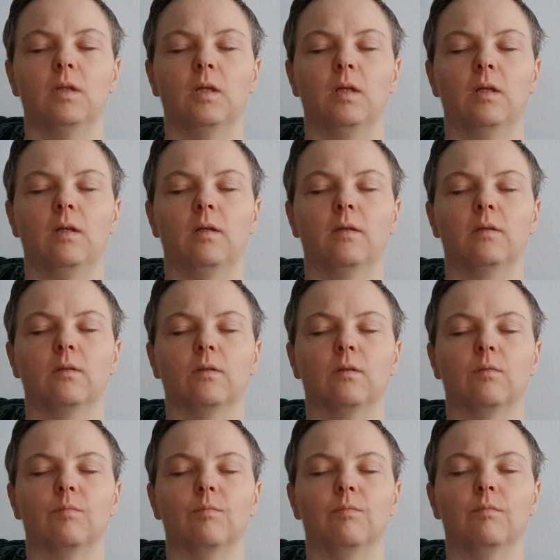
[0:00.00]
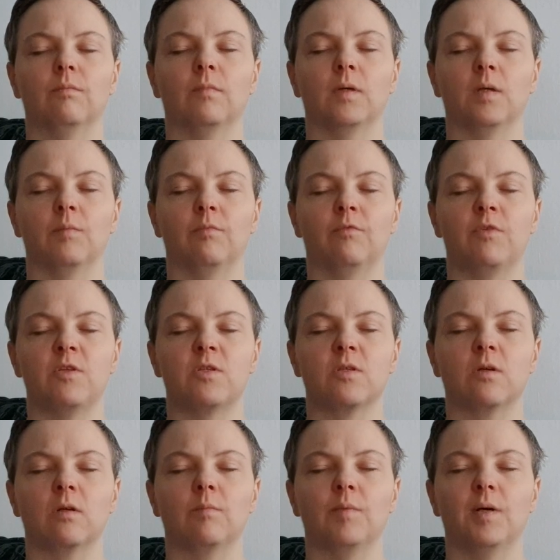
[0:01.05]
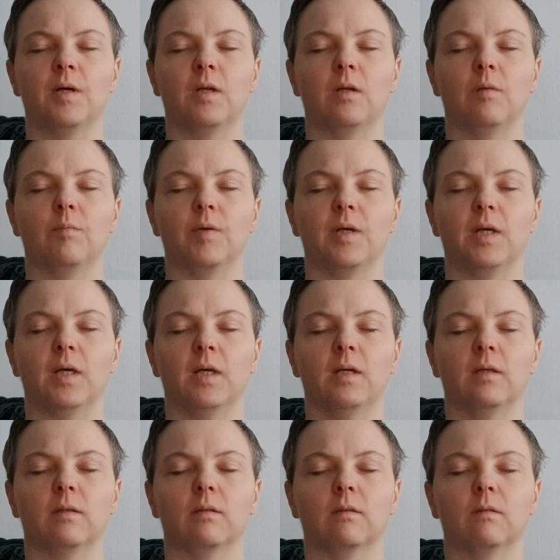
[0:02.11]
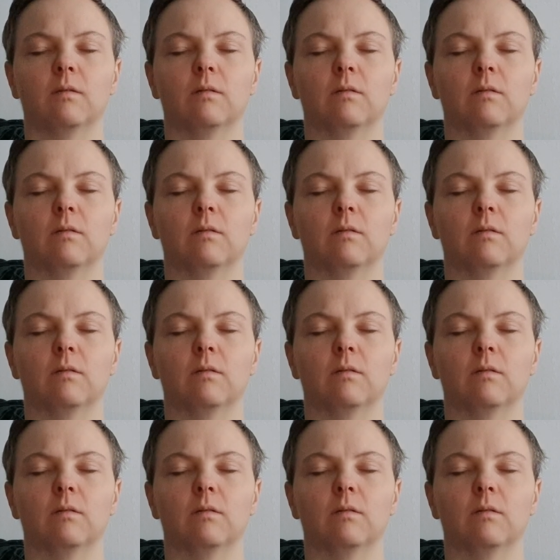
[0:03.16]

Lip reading: And my physical body, my head,